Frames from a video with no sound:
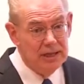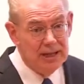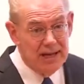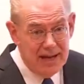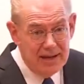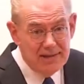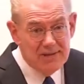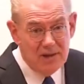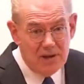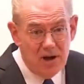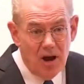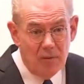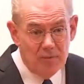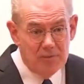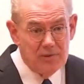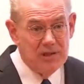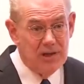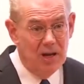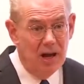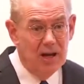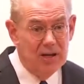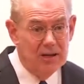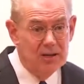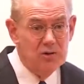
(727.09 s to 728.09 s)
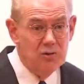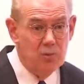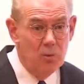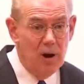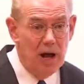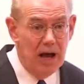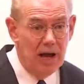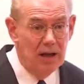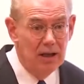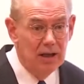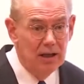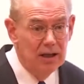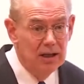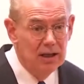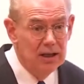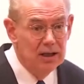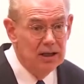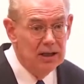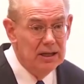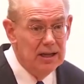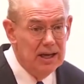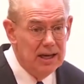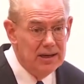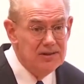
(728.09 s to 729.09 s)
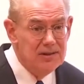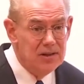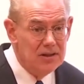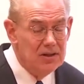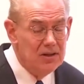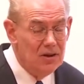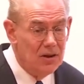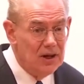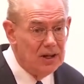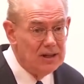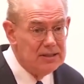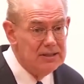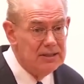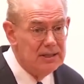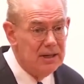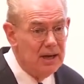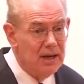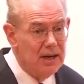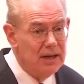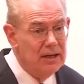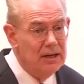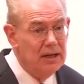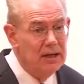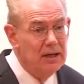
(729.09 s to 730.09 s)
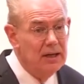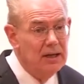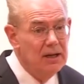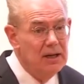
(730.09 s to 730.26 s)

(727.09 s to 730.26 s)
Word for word: It has an upside as well. It has a dark side.